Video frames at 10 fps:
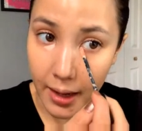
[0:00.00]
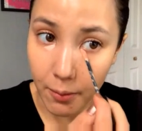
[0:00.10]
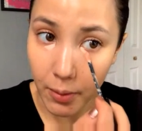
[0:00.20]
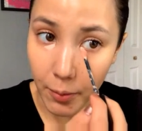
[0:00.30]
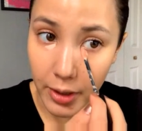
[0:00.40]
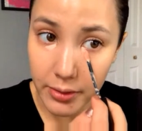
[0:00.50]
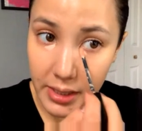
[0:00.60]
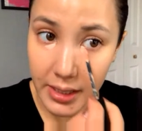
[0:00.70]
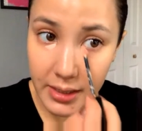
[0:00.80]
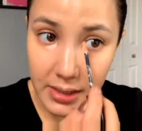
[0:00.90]
And when we're
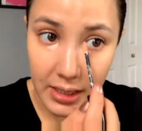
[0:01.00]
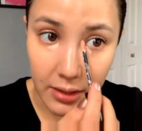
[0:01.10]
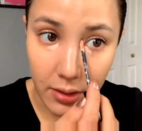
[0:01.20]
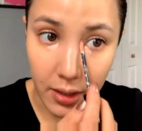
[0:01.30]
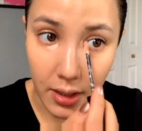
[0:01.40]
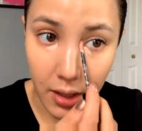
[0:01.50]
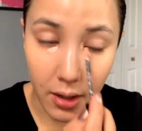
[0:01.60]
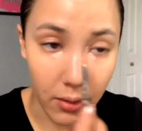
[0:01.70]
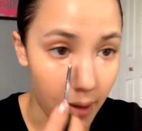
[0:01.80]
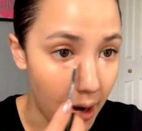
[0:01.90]
using concealer
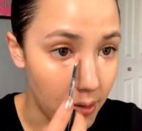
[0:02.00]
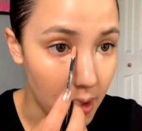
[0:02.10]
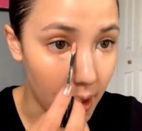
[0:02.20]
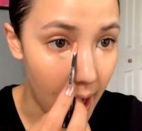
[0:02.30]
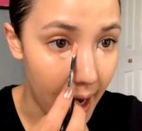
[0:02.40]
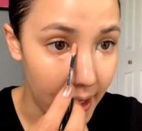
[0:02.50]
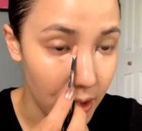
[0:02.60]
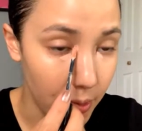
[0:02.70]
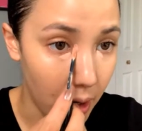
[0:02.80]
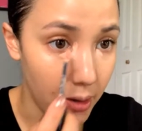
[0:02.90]
around our
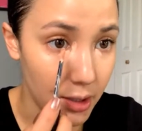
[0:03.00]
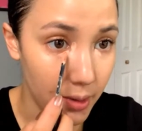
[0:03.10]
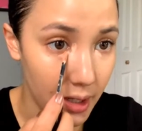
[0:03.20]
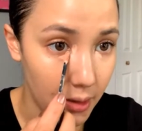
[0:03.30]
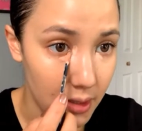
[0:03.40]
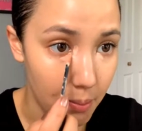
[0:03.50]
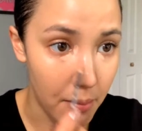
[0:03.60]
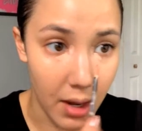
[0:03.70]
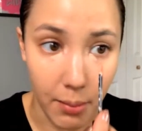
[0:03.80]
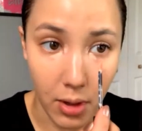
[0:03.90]
eyes, we always want to use a
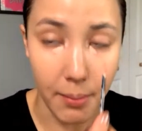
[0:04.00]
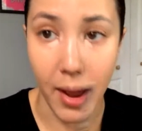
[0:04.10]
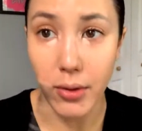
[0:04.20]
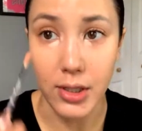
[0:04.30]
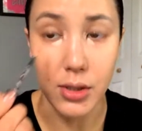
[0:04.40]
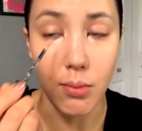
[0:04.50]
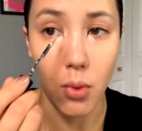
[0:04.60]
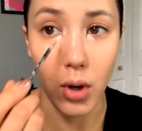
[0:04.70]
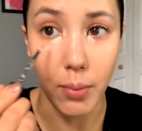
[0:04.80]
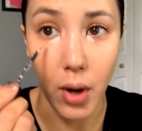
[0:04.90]
minimal amount because the
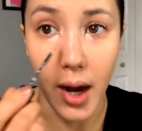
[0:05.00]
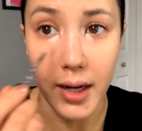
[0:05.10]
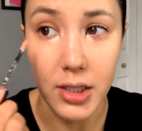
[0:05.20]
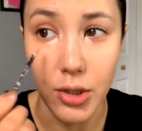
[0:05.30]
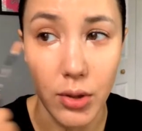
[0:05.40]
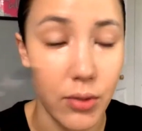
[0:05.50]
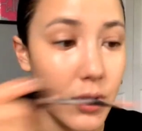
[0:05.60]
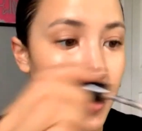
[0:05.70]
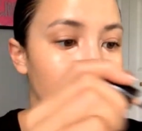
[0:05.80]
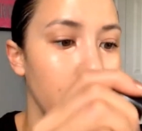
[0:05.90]
more product you
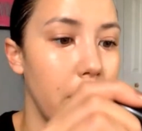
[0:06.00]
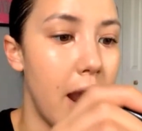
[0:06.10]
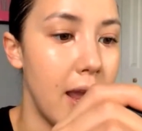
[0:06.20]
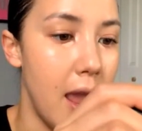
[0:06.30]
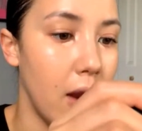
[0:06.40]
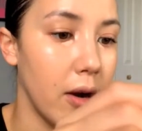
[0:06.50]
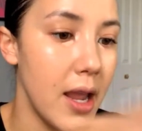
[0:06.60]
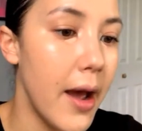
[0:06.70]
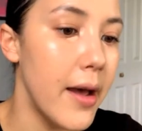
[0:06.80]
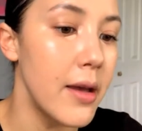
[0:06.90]
use under your eye
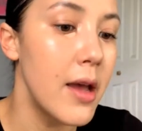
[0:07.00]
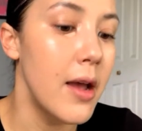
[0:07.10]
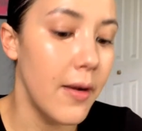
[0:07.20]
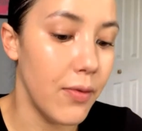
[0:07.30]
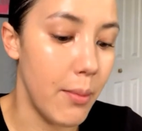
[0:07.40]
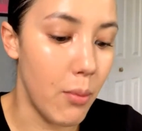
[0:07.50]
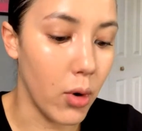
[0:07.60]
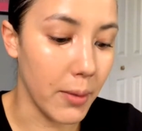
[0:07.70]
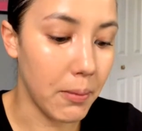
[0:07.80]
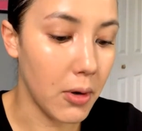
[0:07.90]
area, the
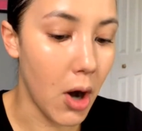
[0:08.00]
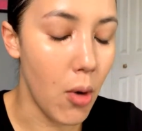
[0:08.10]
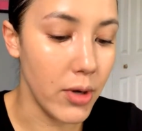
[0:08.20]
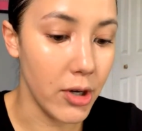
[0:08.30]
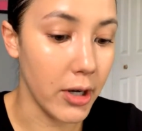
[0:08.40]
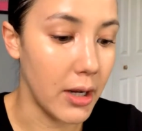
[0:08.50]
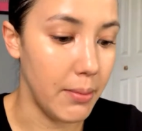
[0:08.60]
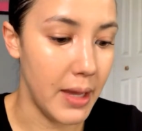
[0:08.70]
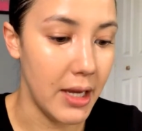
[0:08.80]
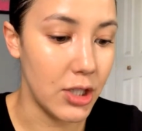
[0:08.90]
more prone you're going to
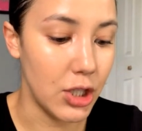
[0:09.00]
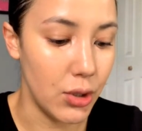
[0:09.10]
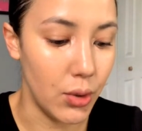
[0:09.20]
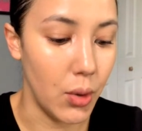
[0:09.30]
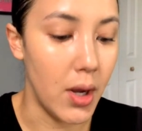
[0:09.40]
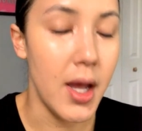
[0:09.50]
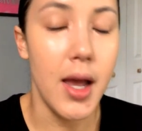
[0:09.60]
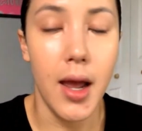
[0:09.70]
be to